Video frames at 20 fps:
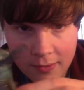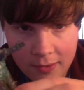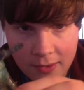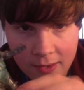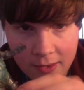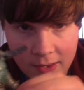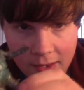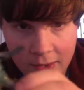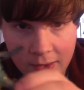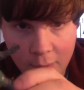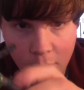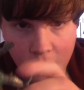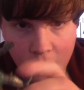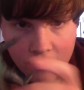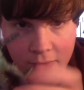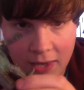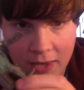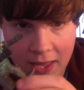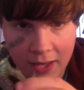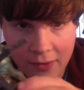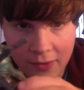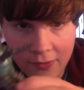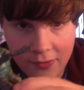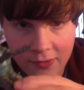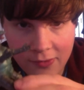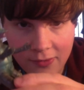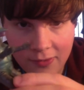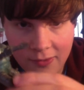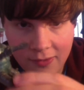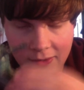Uh, all his
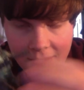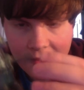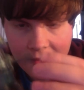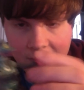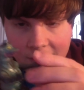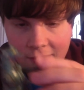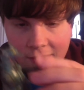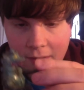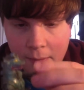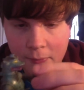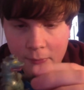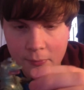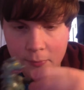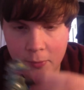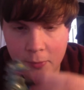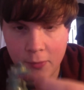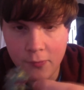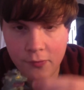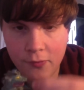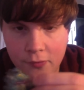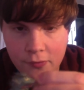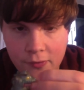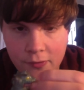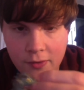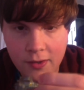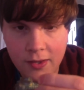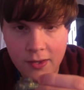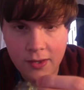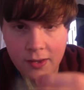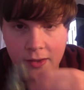legs and his arms move.
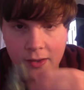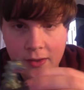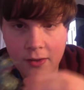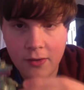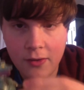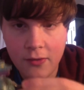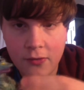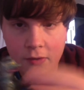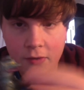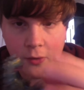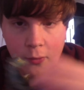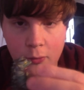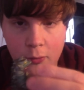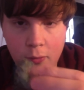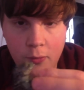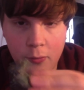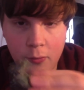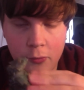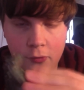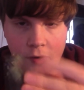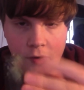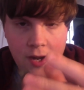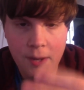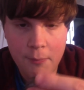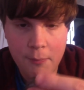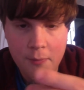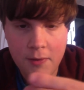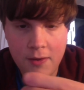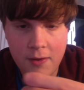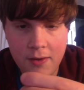So I was very
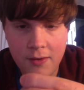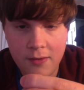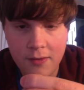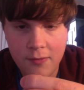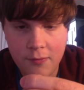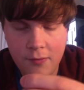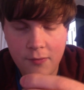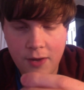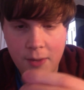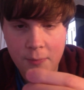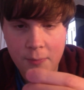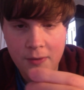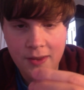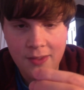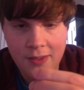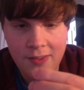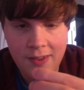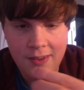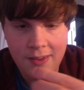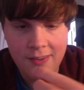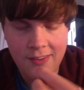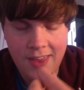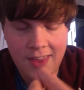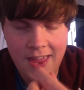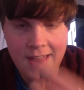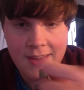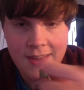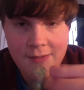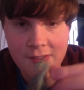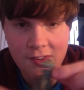happy. Very happy to get that. His
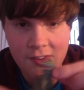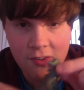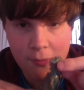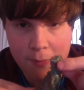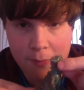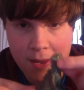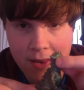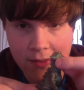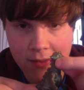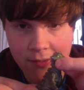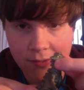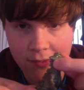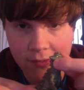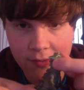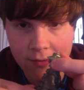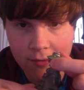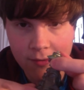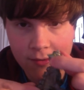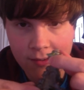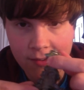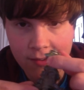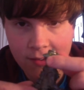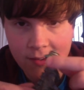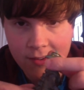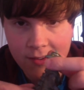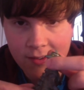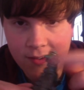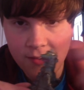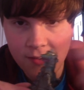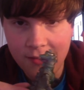head even spins.
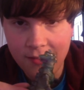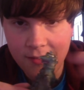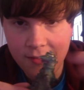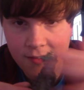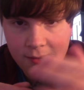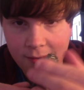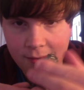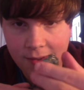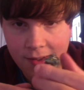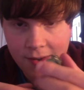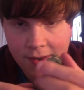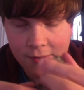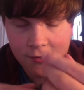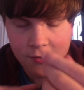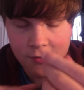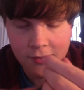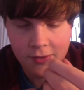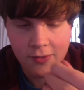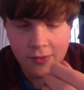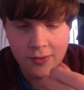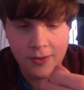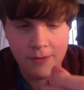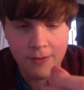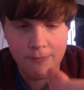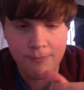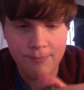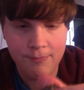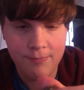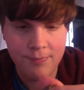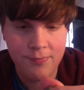Yeah, that's good, doesn't it?
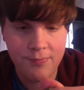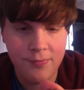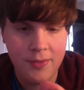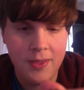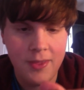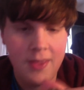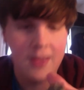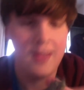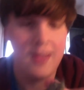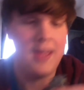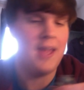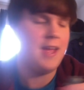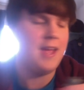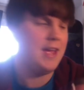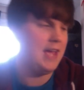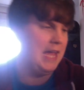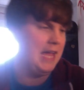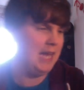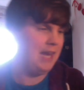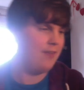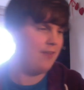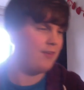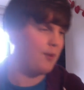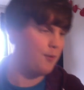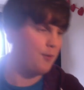And let's go